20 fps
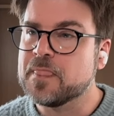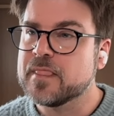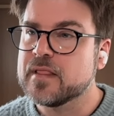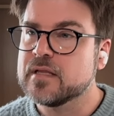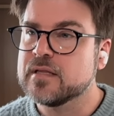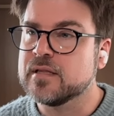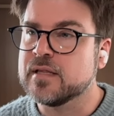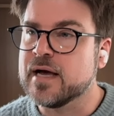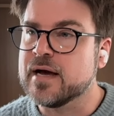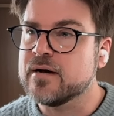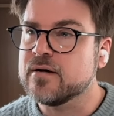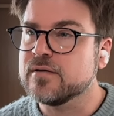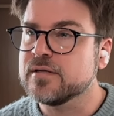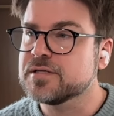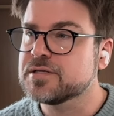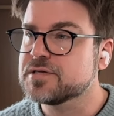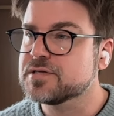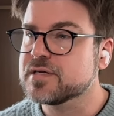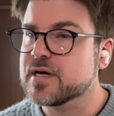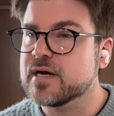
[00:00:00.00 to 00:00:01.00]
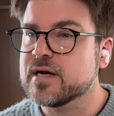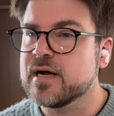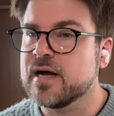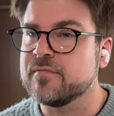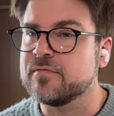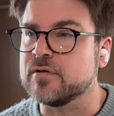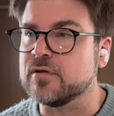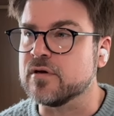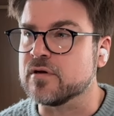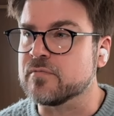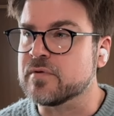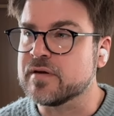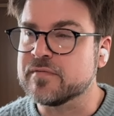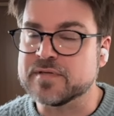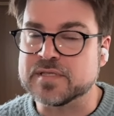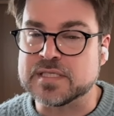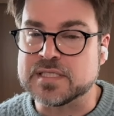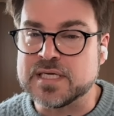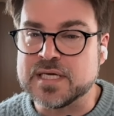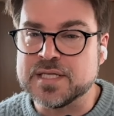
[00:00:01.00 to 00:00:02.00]
now let's just kind of have a look. We
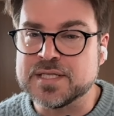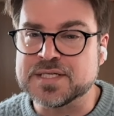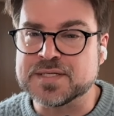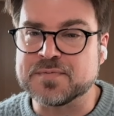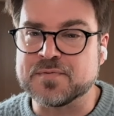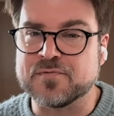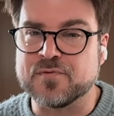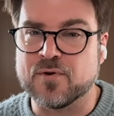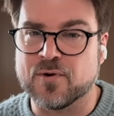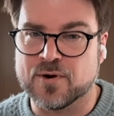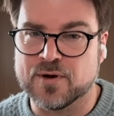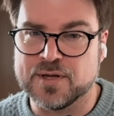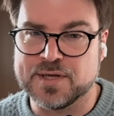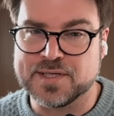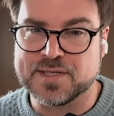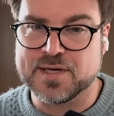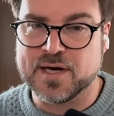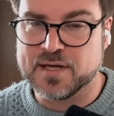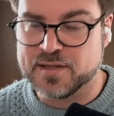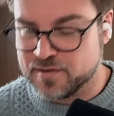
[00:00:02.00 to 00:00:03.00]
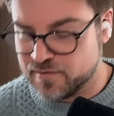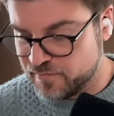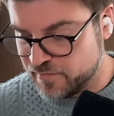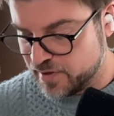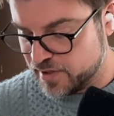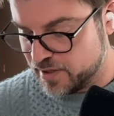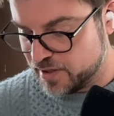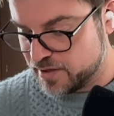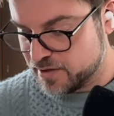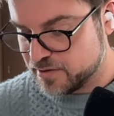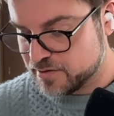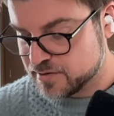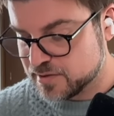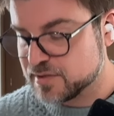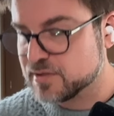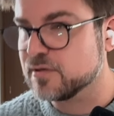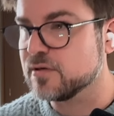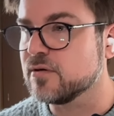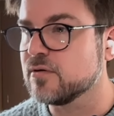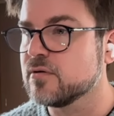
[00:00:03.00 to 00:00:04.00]
haven't seen this before, at least not in the video.
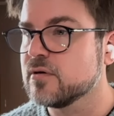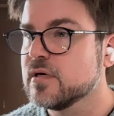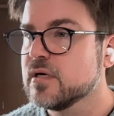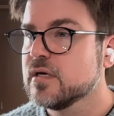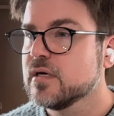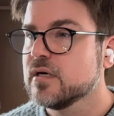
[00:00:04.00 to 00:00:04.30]
So